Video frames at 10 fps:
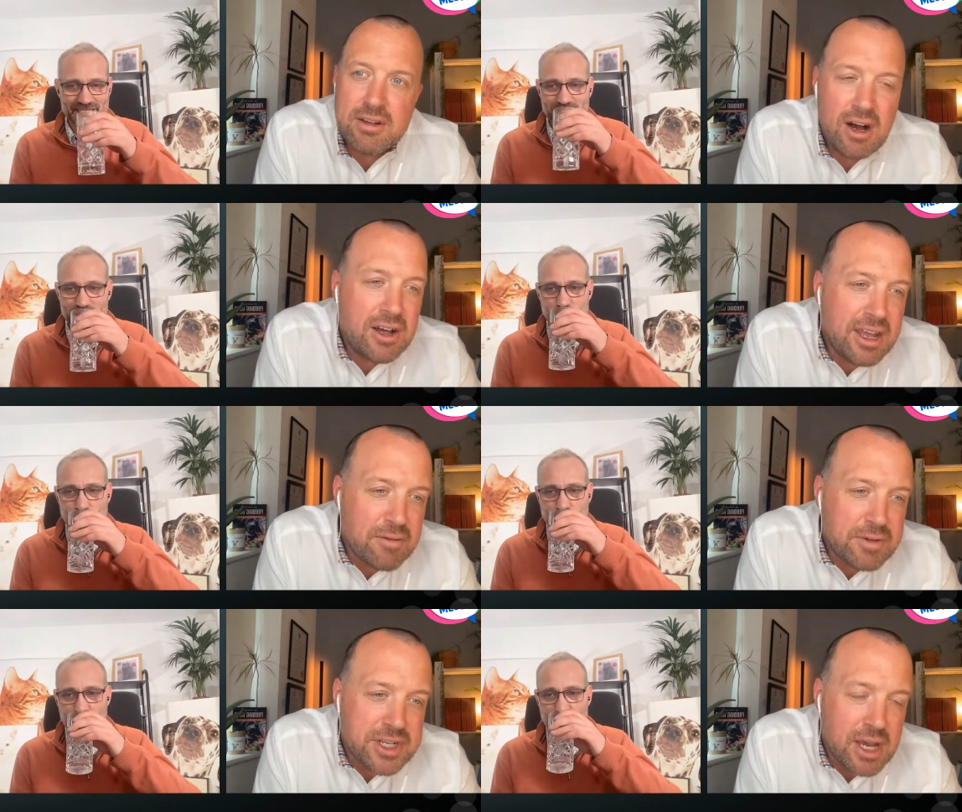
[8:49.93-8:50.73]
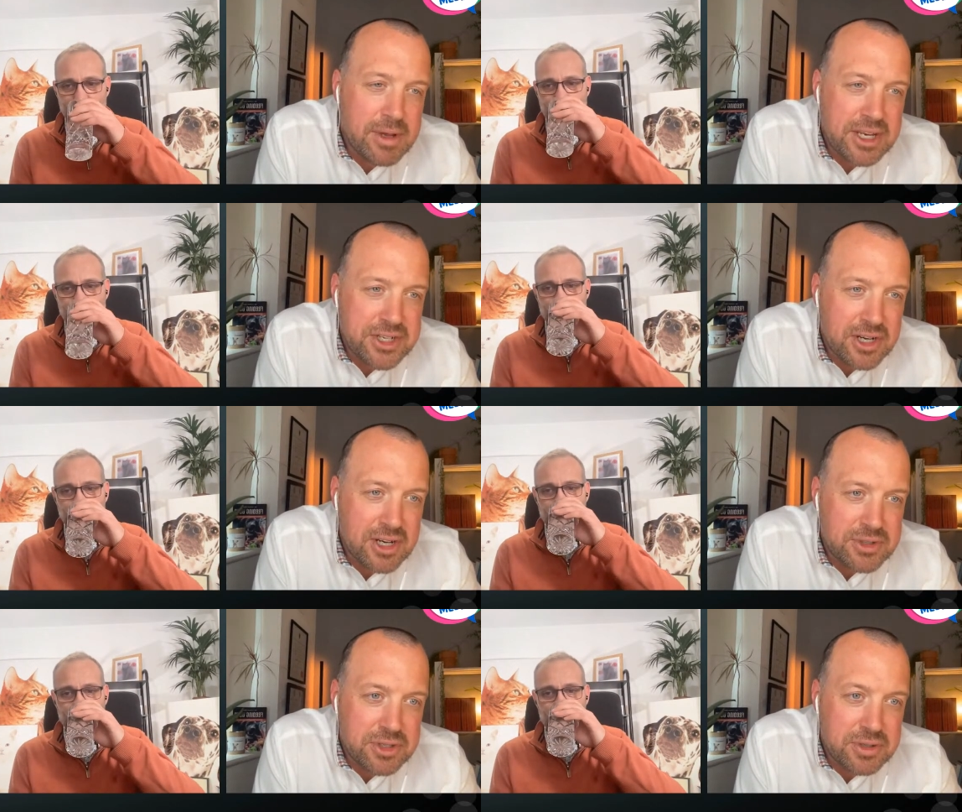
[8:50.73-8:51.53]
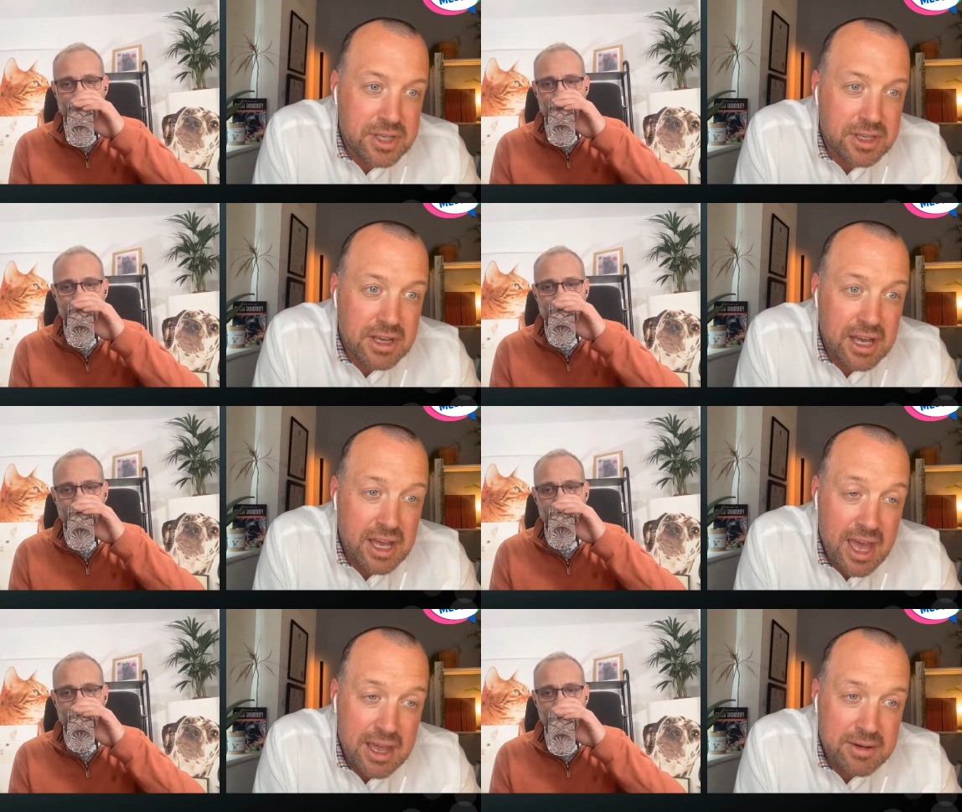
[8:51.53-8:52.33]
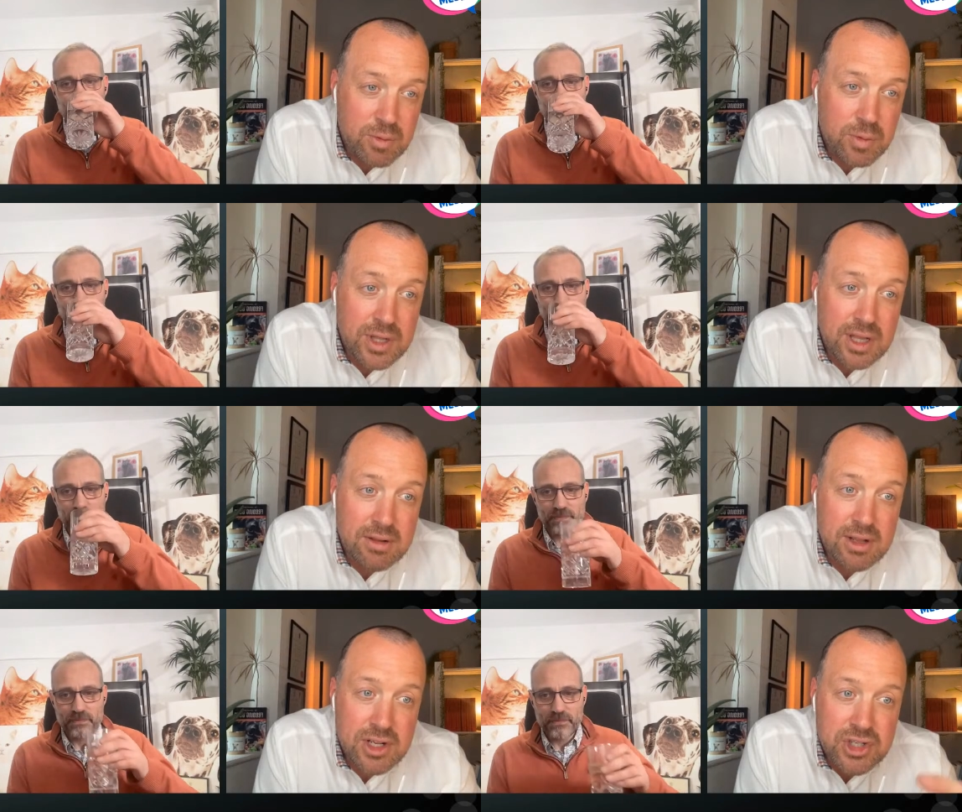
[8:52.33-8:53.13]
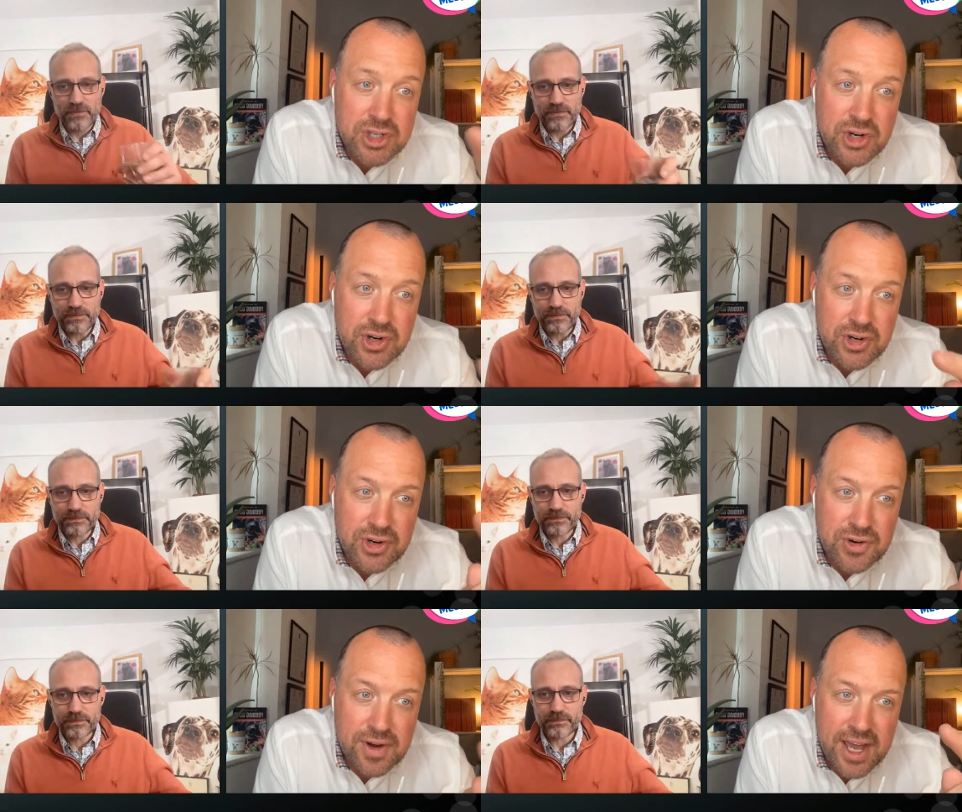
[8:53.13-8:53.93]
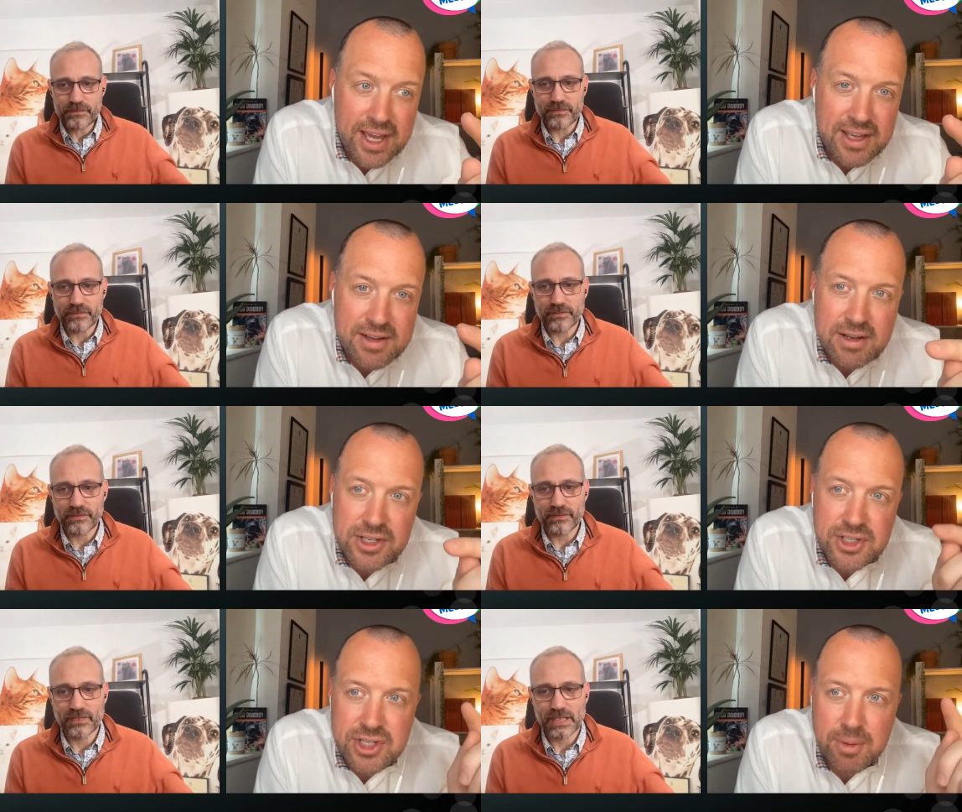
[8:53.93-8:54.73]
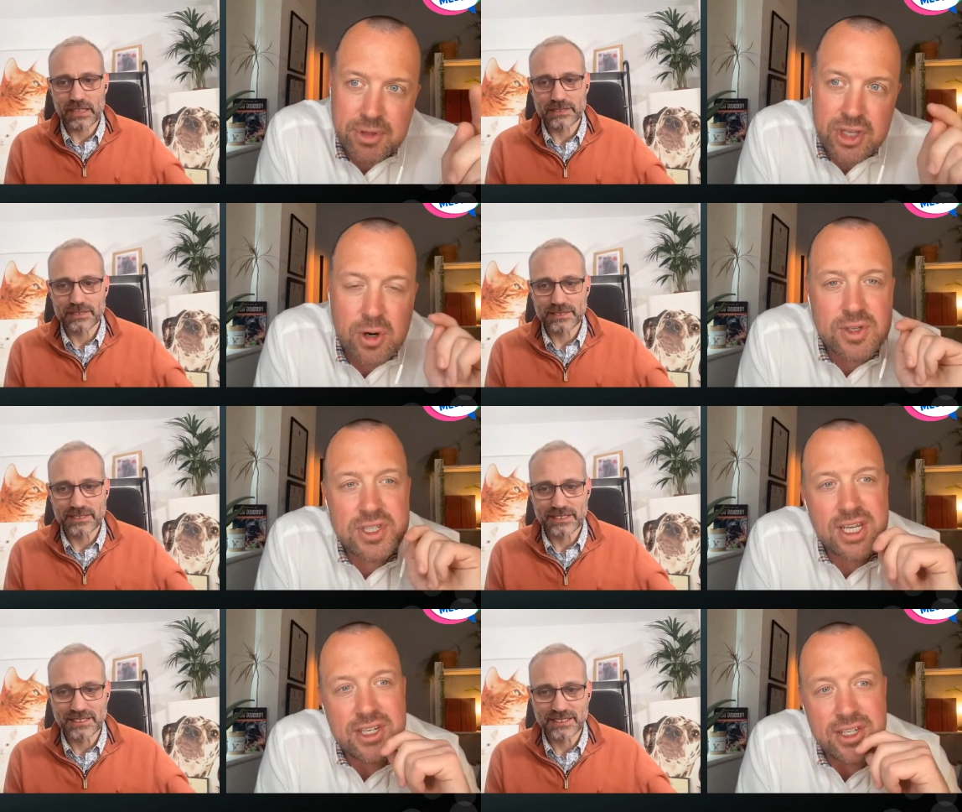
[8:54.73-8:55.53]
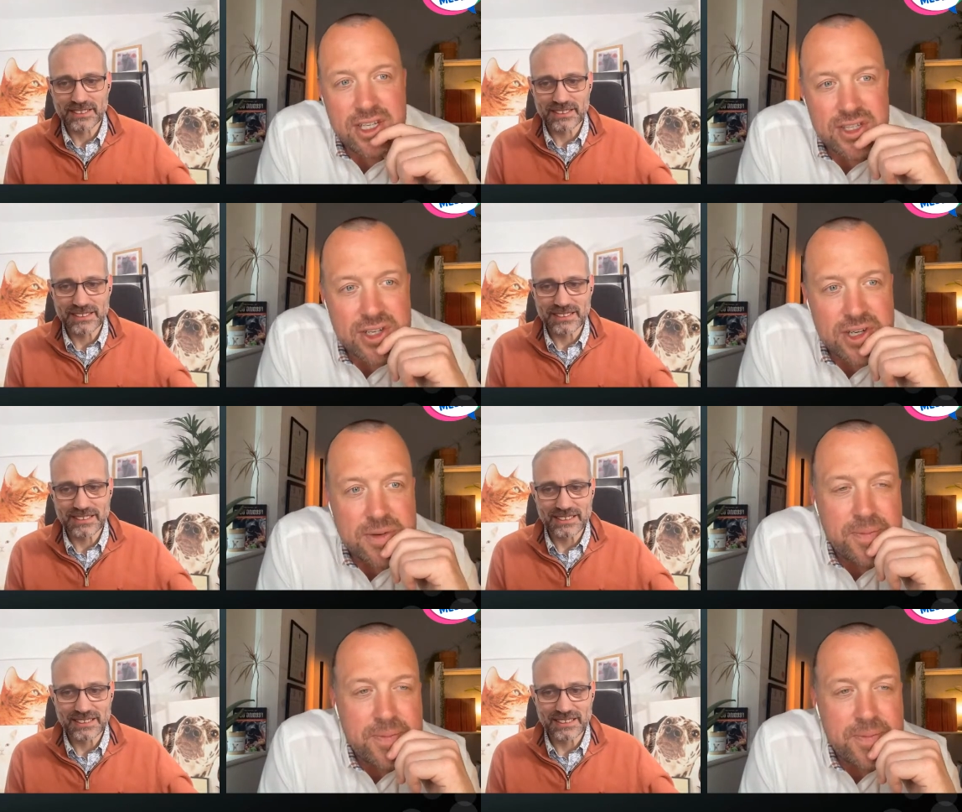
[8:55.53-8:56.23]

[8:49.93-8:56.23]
Speaker 1: On average, how many times do you think a hen will turn her egg to stop the yolk sticking to the inside?